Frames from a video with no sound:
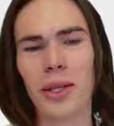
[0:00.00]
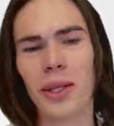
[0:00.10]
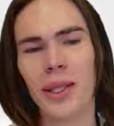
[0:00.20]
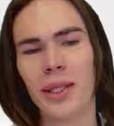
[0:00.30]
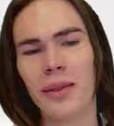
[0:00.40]

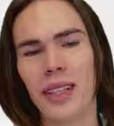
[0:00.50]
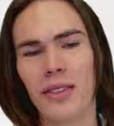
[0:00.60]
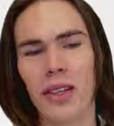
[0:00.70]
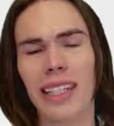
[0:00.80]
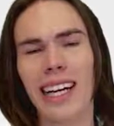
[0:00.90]
cool,
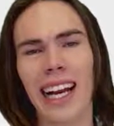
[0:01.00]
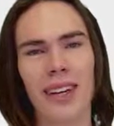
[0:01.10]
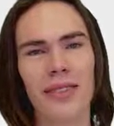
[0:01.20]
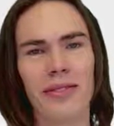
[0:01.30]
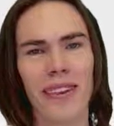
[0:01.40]
they've got
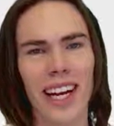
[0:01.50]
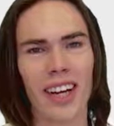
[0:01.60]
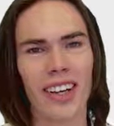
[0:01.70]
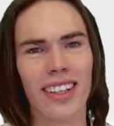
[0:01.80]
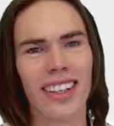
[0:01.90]

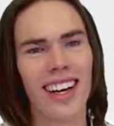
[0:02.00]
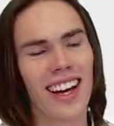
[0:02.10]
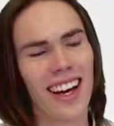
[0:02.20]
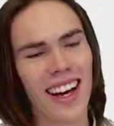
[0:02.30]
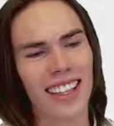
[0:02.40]
Cloudflare
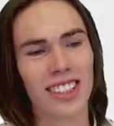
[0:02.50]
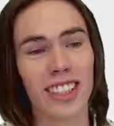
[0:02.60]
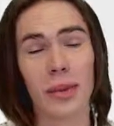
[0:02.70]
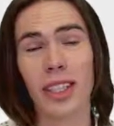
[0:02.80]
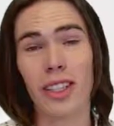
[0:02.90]
so
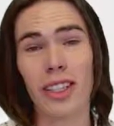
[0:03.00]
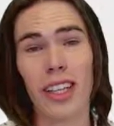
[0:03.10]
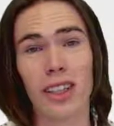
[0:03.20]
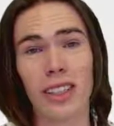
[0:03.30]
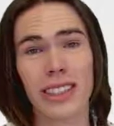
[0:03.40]
that we can do
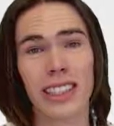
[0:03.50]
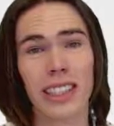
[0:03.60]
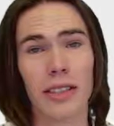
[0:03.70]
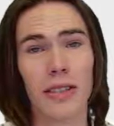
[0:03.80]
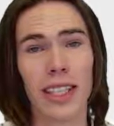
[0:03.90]
that content
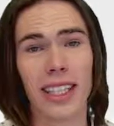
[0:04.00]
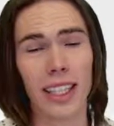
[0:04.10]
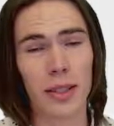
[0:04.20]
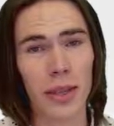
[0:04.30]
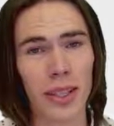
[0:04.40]
delivery
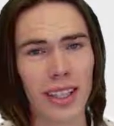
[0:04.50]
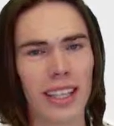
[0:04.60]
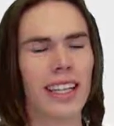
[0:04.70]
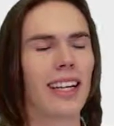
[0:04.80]
network.